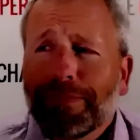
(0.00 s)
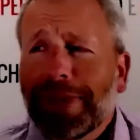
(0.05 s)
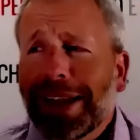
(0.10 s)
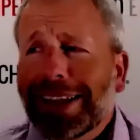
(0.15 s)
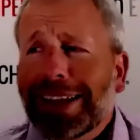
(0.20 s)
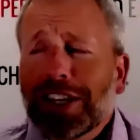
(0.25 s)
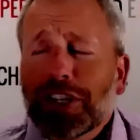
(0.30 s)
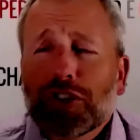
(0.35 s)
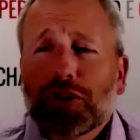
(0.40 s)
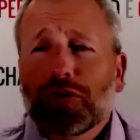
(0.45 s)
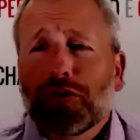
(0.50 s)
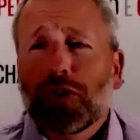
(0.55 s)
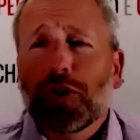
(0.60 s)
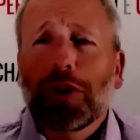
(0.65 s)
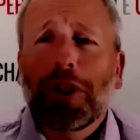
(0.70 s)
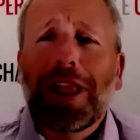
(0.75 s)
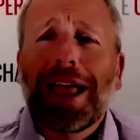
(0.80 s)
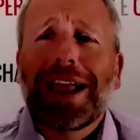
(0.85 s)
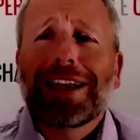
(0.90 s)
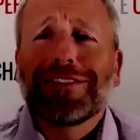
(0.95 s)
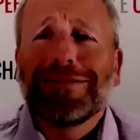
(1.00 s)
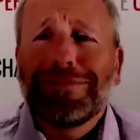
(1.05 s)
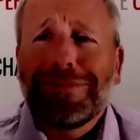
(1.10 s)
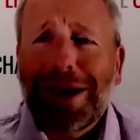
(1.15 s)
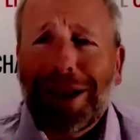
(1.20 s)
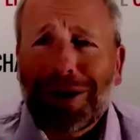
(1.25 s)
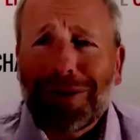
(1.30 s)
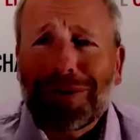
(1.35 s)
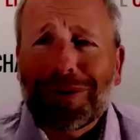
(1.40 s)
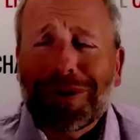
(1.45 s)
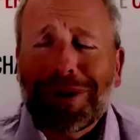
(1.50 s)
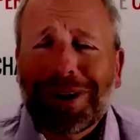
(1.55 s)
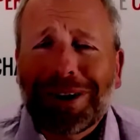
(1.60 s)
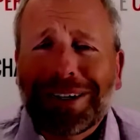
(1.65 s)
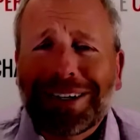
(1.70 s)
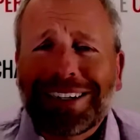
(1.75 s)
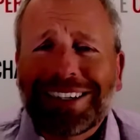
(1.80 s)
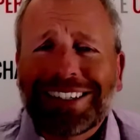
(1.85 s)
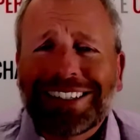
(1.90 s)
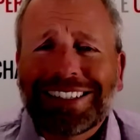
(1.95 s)
I guess for lack of
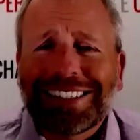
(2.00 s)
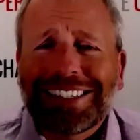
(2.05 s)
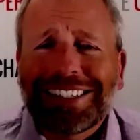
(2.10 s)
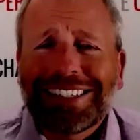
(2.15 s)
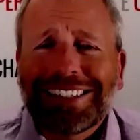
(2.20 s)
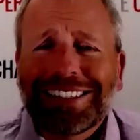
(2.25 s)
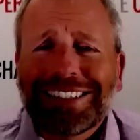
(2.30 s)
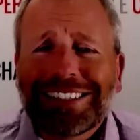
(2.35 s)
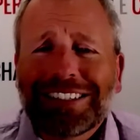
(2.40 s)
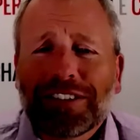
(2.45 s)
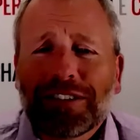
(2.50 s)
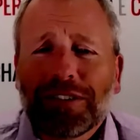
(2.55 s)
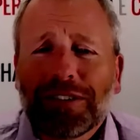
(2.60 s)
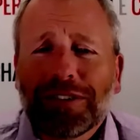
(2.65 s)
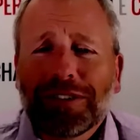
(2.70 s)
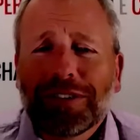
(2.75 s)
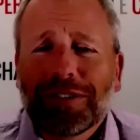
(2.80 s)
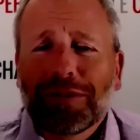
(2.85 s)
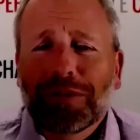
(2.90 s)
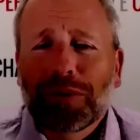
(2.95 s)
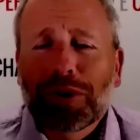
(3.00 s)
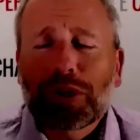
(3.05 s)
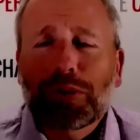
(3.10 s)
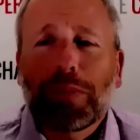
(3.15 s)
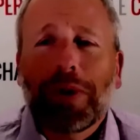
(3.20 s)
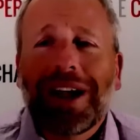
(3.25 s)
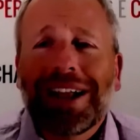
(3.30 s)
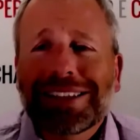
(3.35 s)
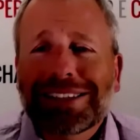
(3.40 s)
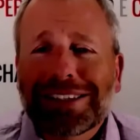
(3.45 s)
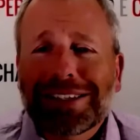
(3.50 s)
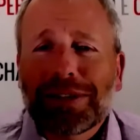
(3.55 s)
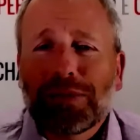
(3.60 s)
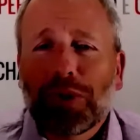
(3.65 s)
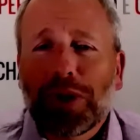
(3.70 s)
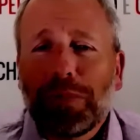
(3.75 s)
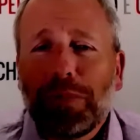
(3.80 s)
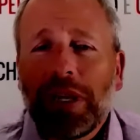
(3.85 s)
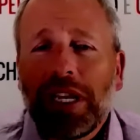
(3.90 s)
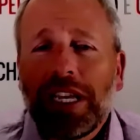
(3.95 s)
better response, it
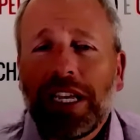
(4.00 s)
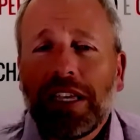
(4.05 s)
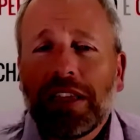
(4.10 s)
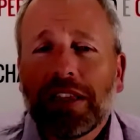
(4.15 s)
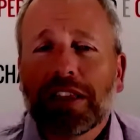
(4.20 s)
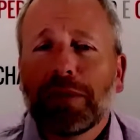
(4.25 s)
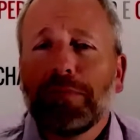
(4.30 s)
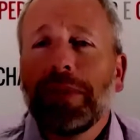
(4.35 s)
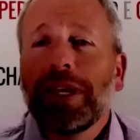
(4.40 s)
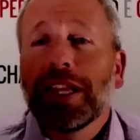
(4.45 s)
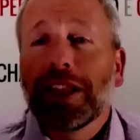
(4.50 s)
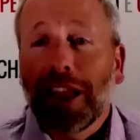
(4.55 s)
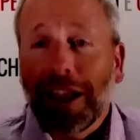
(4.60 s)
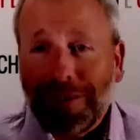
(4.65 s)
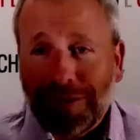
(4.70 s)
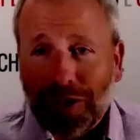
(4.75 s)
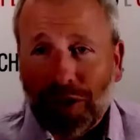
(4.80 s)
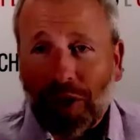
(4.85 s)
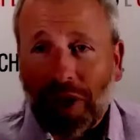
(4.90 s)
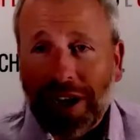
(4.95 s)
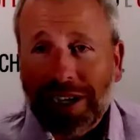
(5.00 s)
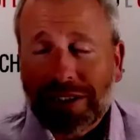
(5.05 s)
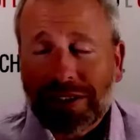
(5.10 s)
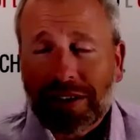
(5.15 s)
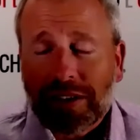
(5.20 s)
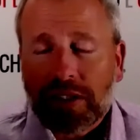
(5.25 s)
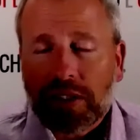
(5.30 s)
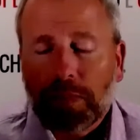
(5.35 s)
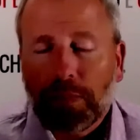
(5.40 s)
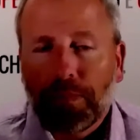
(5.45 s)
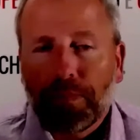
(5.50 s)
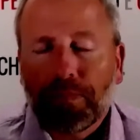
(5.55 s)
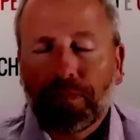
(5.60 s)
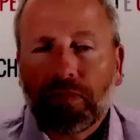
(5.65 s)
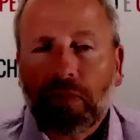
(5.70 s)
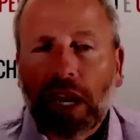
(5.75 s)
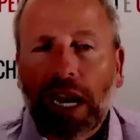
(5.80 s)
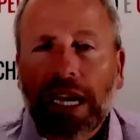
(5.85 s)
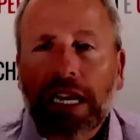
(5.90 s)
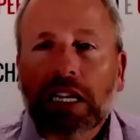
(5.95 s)
would be the midlife crisis.
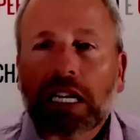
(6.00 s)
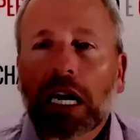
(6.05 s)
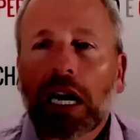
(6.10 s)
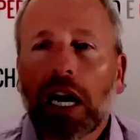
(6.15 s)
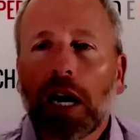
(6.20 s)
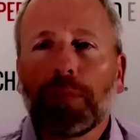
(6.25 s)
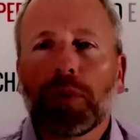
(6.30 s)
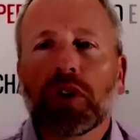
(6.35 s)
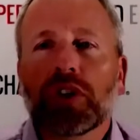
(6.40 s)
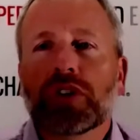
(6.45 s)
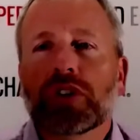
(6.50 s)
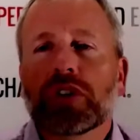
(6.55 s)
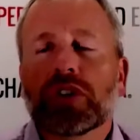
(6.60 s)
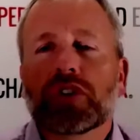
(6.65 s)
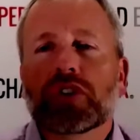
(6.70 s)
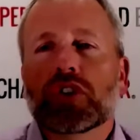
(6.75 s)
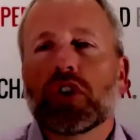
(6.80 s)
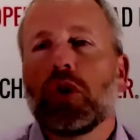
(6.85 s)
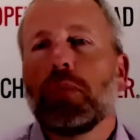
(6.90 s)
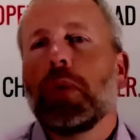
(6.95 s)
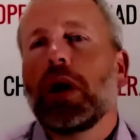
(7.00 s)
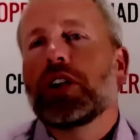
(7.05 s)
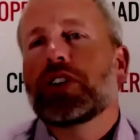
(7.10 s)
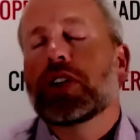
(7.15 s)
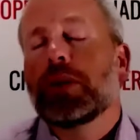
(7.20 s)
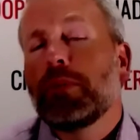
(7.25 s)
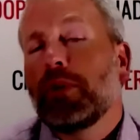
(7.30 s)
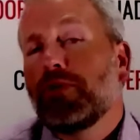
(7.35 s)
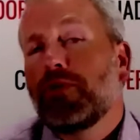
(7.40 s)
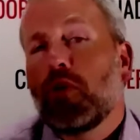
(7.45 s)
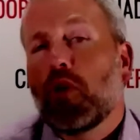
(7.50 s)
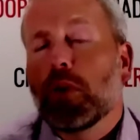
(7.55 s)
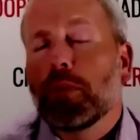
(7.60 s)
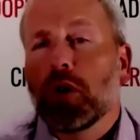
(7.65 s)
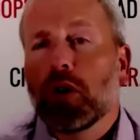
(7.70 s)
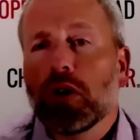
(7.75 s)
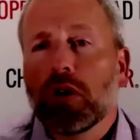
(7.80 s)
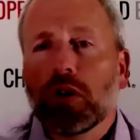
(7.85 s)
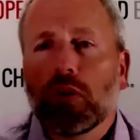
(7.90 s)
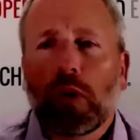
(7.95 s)
I'd accomplished so much. I'm a
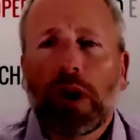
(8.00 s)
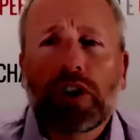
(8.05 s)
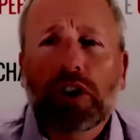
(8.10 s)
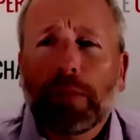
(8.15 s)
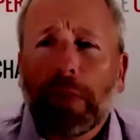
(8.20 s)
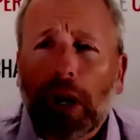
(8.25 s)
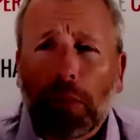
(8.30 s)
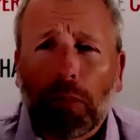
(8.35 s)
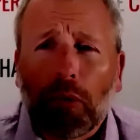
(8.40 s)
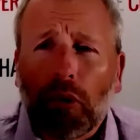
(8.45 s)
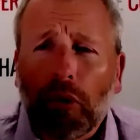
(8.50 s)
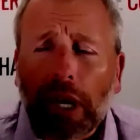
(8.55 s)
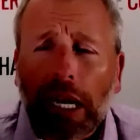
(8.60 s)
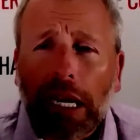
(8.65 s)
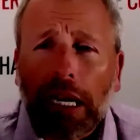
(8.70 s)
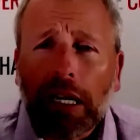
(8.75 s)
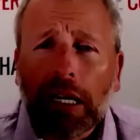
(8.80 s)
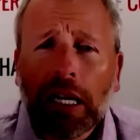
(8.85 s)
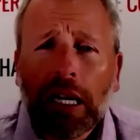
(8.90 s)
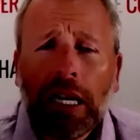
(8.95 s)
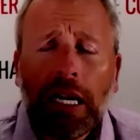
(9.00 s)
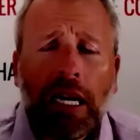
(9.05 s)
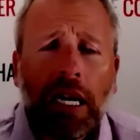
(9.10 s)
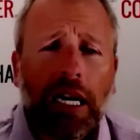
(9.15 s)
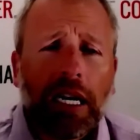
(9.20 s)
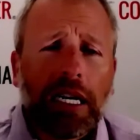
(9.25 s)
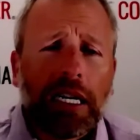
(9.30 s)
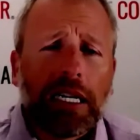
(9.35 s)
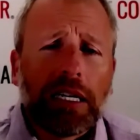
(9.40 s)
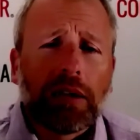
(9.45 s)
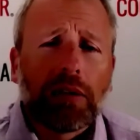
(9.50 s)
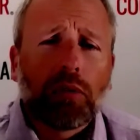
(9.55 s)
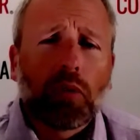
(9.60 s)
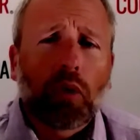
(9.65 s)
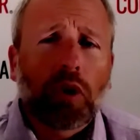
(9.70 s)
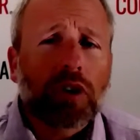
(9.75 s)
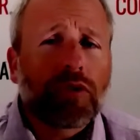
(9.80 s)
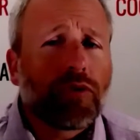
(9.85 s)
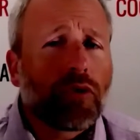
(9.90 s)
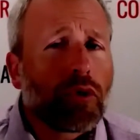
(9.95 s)
former regimental Marine,
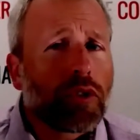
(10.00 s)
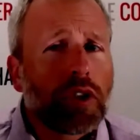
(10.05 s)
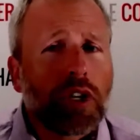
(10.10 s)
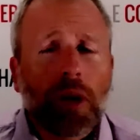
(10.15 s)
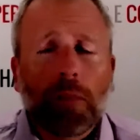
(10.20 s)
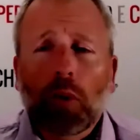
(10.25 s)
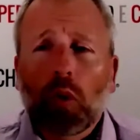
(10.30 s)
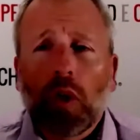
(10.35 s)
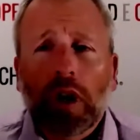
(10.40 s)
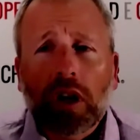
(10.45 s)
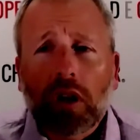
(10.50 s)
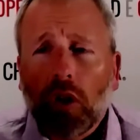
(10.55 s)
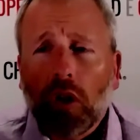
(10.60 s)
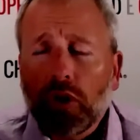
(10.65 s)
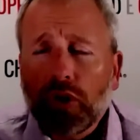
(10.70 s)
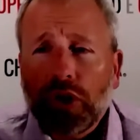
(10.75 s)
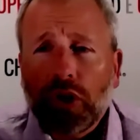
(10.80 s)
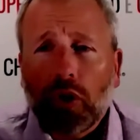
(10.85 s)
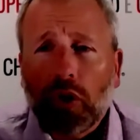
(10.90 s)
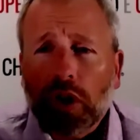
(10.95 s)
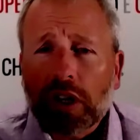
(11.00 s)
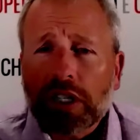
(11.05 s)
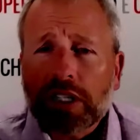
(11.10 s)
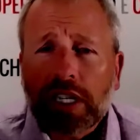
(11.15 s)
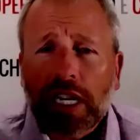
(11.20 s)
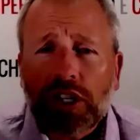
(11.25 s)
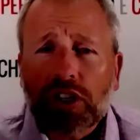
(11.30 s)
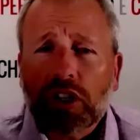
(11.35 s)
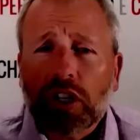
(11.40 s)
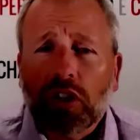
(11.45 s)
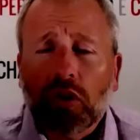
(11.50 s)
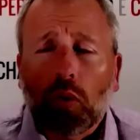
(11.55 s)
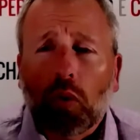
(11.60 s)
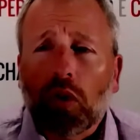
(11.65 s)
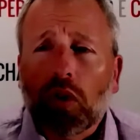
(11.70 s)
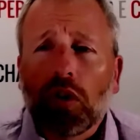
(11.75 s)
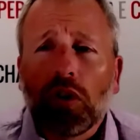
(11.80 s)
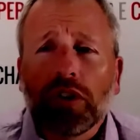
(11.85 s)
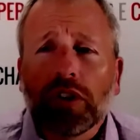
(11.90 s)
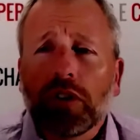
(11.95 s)
worked for the #1 coaching organization in the
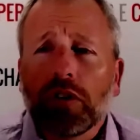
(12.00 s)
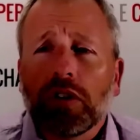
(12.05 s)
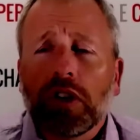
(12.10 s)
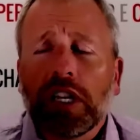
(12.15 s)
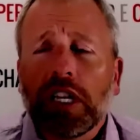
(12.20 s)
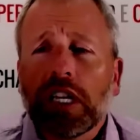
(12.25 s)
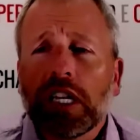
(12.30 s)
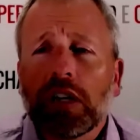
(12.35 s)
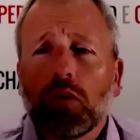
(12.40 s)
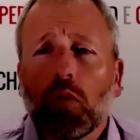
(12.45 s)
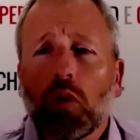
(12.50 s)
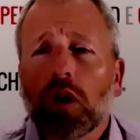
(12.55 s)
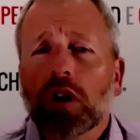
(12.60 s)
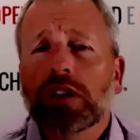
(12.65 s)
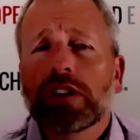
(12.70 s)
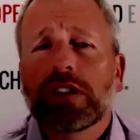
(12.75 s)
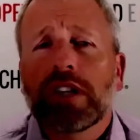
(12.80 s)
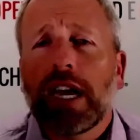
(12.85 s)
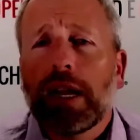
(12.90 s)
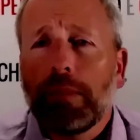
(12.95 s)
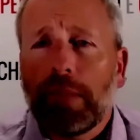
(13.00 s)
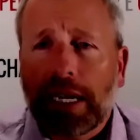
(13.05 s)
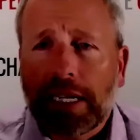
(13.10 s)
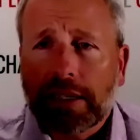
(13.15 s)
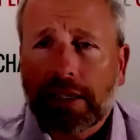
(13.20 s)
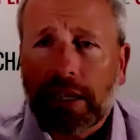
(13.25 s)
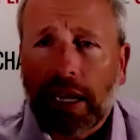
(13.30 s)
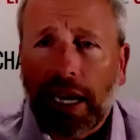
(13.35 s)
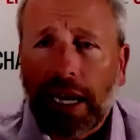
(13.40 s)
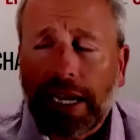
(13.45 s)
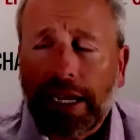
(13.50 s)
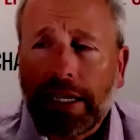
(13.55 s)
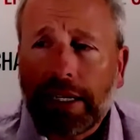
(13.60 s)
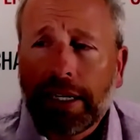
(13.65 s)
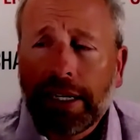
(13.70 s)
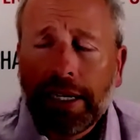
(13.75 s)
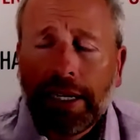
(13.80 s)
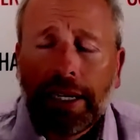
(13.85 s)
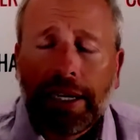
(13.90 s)
world and worked side by side